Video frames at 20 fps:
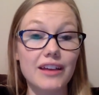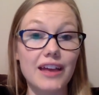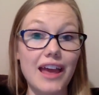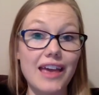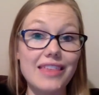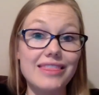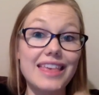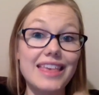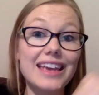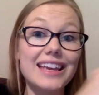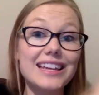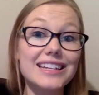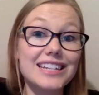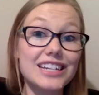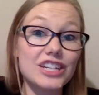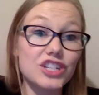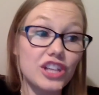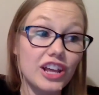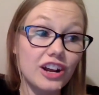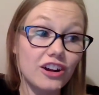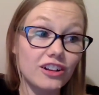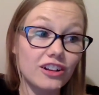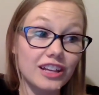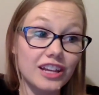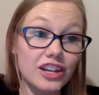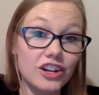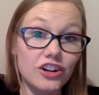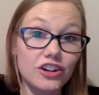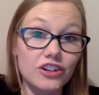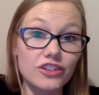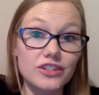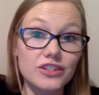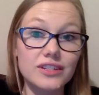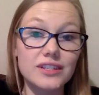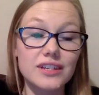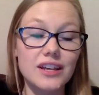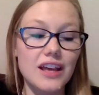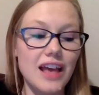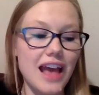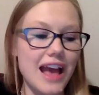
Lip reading: and they can teach their leaders.